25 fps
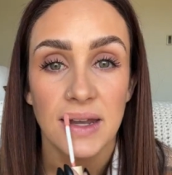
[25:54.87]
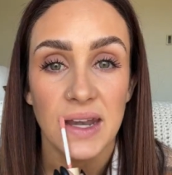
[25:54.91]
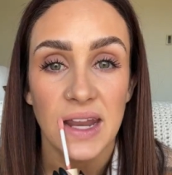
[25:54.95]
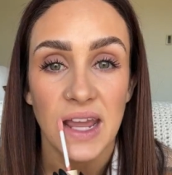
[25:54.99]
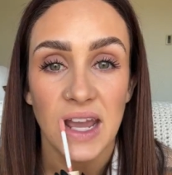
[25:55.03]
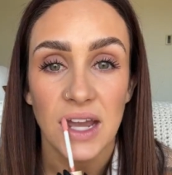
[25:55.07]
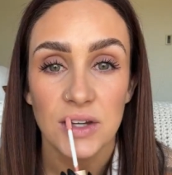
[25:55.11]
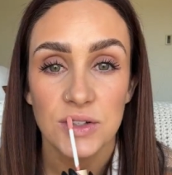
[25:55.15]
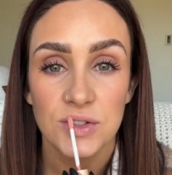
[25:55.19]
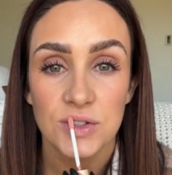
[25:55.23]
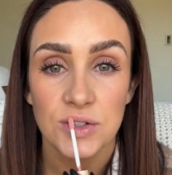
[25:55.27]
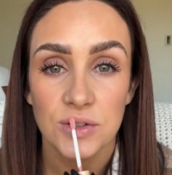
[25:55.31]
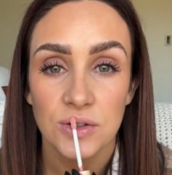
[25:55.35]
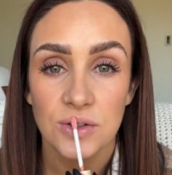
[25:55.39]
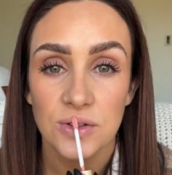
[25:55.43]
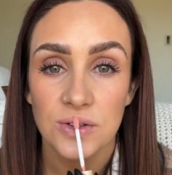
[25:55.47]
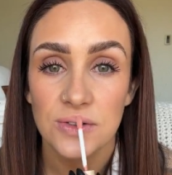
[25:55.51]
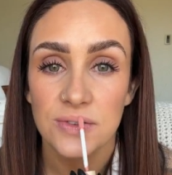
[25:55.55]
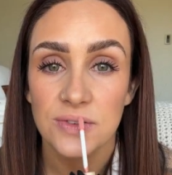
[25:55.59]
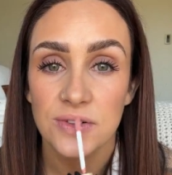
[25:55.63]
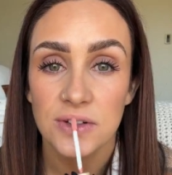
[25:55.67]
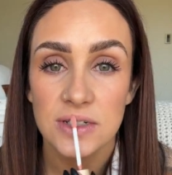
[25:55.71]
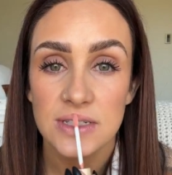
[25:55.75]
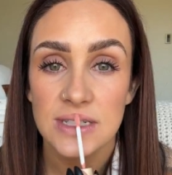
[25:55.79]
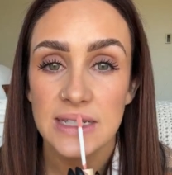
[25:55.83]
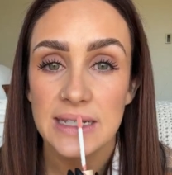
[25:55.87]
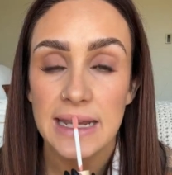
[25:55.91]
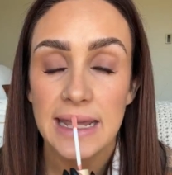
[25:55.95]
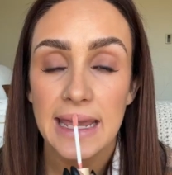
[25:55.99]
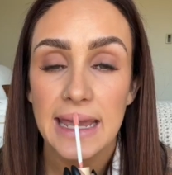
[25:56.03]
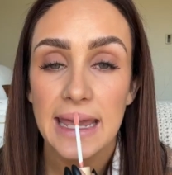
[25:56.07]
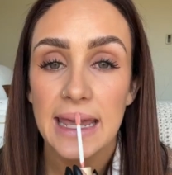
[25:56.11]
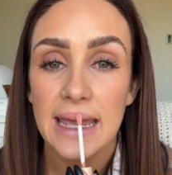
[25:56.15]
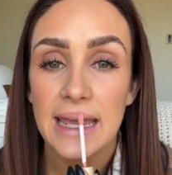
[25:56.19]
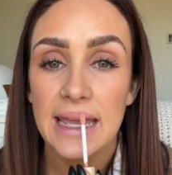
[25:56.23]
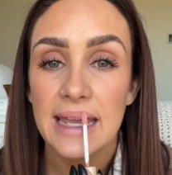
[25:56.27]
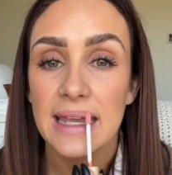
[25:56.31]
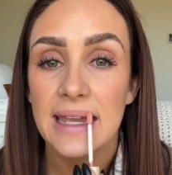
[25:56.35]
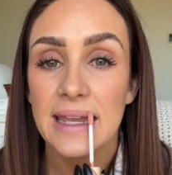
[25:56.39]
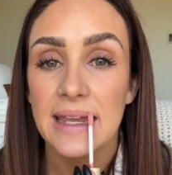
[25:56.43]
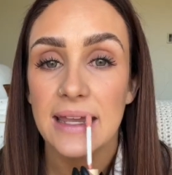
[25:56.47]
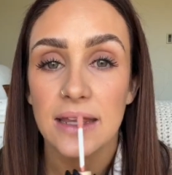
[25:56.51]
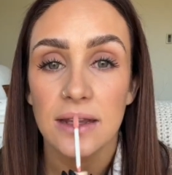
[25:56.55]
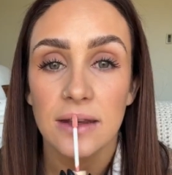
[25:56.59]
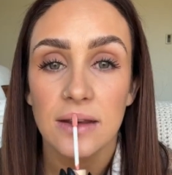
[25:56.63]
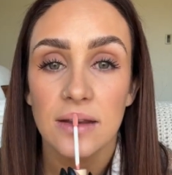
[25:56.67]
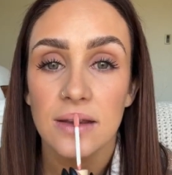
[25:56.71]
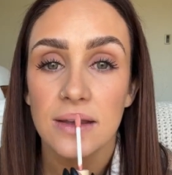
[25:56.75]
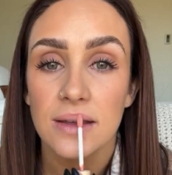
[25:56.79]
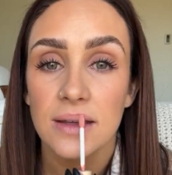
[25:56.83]
natural for today
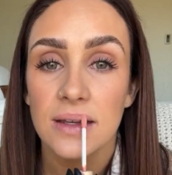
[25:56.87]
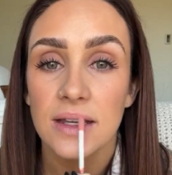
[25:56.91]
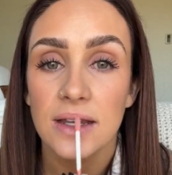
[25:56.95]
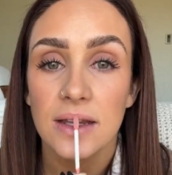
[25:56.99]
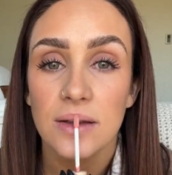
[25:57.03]
and